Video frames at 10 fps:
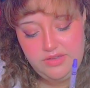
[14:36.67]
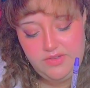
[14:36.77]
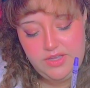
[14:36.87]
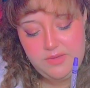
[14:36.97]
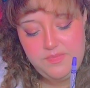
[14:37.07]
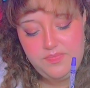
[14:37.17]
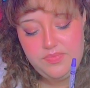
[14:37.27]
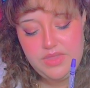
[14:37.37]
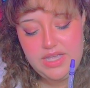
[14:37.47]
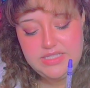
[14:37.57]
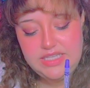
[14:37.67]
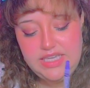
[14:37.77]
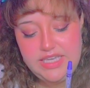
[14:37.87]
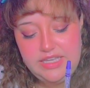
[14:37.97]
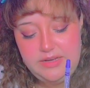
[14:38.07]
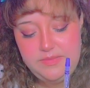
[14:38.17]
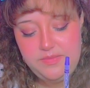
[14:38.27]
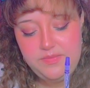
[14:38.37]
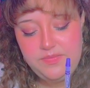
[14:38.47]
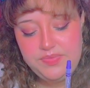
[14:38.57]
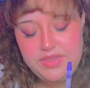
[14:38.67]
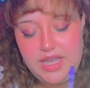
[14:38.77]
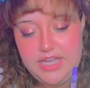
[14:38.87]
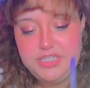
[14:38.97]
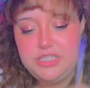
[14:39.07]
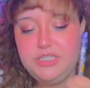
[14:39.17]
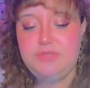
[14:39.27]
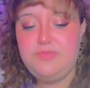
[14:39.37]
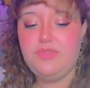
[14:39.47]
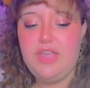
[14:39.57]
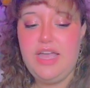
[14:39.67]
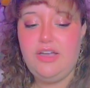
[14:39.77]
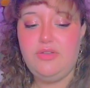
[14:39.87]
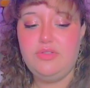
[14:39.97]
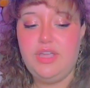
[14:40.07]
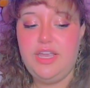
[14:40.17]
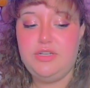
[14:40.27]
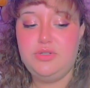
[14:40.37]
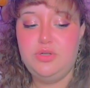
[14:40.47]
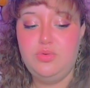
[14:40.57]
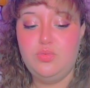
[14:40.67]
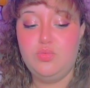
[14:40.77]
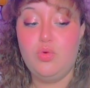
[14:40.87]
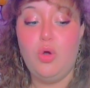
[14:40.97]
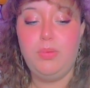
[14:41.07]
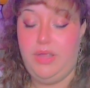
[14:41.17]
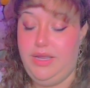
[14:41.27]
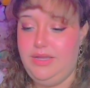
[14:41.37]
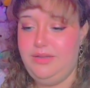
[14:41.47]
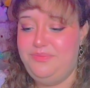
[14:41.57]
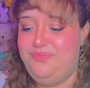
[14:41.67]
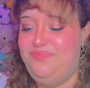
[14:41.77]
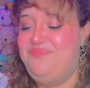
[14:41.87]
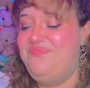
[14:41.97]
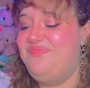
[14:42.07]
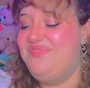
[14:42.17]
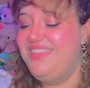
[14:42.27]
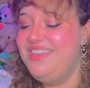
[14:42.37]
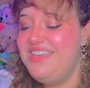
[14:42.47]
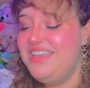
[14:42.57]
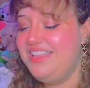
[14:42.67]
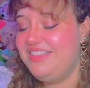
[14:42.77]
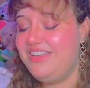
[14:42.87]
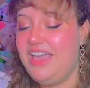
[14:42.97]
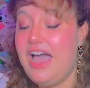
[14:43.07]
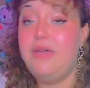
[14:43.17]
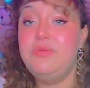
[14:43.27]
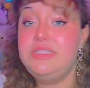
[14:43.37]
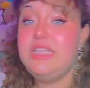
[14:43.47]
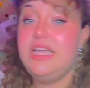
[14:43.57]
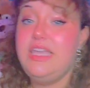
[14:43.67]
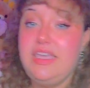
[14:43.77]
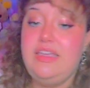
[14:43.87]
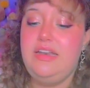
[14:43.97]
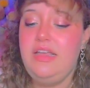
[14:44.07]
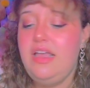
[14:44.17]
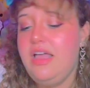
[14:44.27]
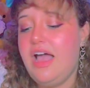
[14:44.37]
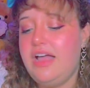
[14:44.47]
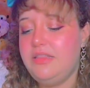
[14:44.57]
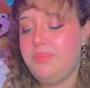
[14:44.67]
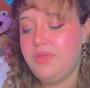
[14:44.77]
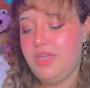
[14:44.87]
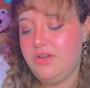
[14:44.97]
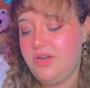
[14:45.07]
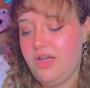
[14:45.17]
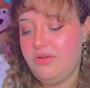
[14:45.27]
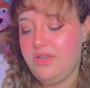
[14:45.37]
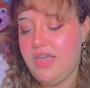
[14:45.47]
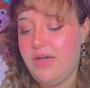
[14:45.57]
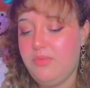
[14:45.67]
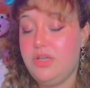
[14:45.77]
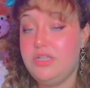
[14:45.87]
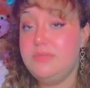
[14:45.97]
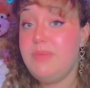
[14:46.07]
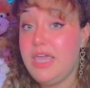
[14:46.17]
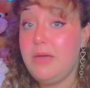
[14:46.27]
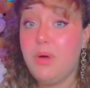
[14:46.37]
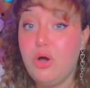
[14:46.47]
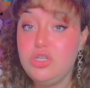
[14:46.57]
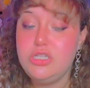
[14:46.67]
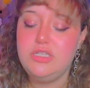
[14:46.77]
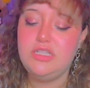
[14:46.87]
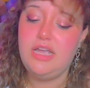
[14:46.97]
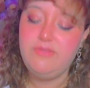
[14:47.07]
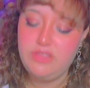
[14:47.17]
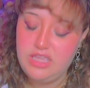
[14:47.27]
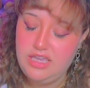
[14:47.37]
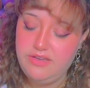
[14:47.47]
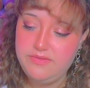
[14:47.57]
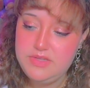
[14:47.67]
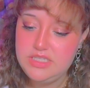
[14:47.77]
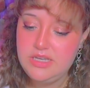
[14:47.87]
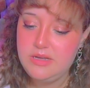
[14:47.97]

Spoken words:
of it, as a kid, I just flat out liked role-playing. Like, I was that kid on the playground that was making potions out of leaves,